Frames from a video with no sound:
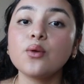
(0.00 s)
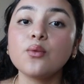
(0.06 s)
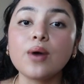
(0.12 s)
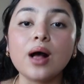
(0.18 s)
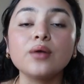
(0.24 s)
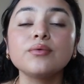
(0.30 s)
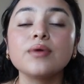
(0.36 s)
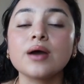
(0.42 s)
a
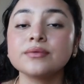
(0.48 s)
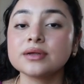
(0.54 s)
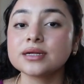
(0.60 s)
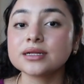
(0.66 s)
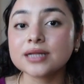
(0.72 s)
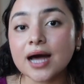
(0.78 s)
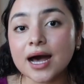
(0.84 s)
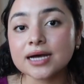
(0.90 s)

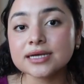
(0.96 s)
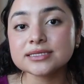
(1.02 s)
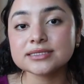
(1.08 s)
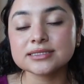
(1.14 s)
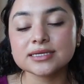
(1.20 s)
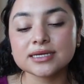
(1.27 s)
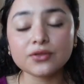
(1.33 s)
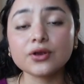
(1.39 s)
well-rounded
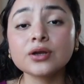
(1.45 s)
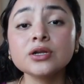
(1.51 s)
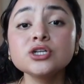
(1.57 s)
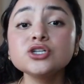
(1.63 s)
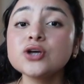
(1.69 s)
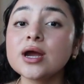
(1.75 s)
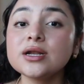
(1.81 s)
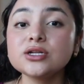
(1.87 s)
class. They're gonna
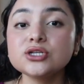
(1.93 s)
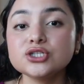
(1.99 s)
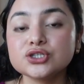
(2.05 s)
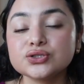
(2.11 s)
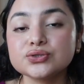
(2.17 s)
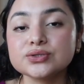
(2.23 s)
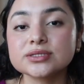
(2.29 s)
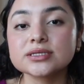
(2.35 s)
try to
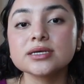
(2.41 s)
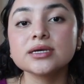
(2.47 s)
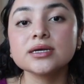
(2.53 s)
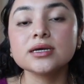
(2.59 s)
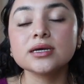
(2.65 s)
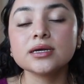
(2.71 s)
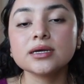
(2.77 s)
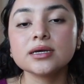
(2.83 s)
choose
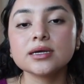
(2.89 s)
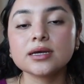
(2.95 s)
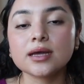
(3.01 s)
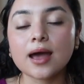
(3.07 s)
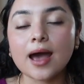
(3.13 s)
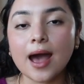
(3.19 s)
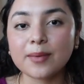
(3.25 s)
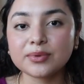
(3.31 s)

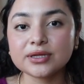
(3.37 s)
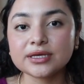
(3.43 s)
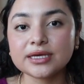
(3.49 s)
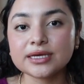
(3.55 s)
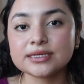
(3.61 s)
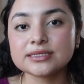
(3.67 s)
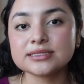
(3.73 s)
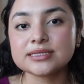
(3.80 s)

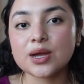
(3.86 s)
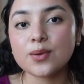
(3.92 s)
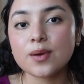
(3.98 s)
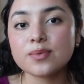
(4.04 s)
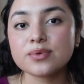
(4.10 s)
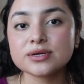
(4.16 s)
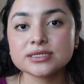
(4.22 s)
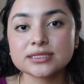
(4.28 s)
applicants that
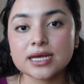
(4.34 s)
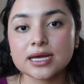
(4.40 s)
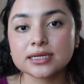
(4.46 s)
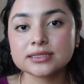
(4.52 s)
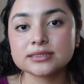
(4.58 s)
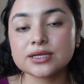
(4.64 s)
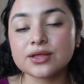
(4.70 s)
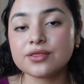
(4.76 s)

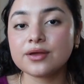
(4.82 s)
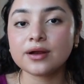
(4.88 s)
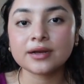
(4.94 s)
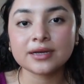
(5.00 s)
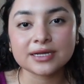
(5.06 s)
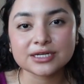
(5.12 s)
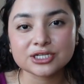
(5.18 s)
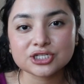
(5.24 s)
represent their
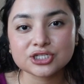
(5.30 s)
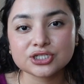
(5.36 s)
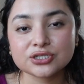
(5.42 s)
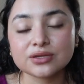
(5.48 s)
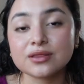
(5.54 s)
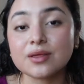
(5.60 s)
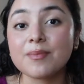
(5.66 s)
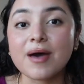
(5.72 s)

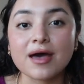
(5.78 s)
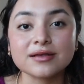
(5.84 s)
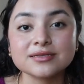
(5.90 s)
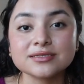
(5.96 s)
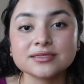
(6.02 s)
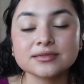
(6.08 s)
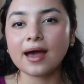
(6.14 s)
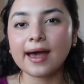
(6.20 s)
niche the
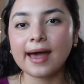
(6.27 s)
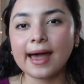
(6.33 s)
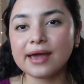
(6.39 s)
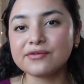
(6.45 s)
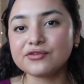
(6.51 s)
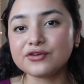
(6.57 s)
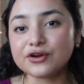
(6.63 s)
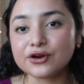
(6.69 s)
best.
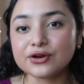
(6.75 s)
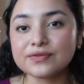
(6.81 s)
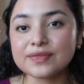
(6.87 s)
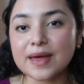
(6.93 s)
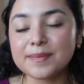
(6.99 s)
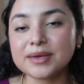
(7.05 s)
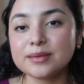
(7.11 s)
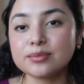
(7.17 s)
I've heard
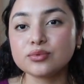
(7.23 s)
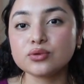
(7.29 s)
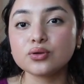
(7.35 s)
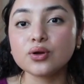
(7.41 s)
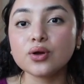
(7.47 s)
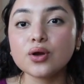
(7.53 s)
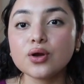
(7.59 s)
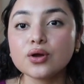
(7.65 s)
that
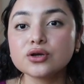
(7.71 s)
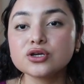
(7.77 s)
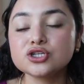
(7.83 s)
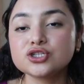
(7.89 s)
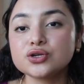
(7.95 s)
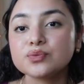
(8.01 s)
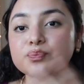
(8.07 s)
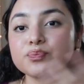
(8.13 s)
people
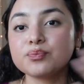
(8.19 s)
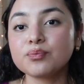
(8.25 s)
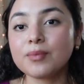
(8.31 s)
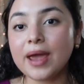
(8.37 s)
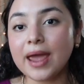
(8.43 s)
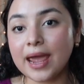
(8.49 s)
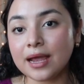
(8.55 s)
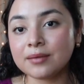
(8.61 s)
should
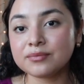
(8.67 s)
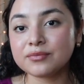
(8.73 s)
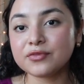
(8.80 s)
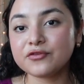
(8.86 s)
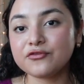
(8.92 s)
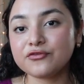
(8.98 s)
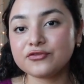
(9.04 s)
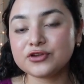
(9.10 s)

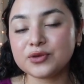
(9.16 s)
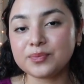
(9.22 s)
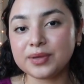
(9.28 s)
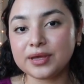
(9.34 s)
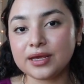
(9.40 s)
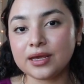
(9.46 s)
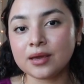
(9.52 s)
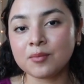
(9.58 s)
aim to
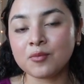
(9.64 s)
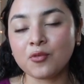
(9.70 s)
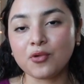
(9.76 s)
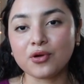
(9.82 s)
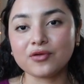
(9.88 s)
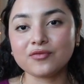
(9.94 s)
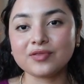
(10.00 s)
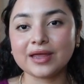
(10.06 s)
being
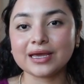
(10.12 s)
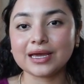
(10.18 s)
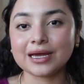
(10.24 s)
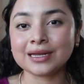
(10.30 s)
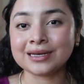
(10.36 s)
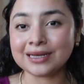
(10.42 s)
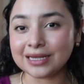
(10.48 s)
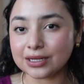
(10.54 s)
more of like
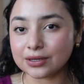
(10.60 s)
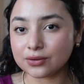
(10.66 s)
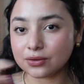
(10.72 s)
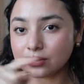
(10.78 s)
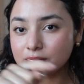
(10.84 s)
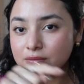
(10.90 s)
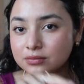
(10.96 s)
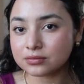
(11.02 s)
a
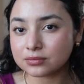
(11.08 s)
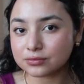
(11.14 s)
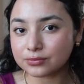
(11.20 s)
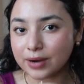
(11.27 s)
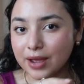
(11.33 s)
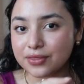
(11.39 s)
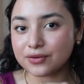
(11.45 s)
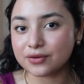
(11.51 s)
needle
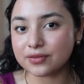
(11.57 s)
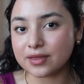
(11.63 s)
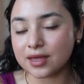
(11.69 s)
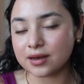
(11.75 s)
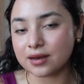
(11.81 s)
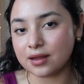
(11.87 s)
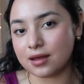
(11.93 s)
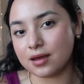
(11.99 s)
rather
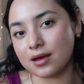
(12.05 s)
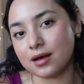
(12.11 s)
than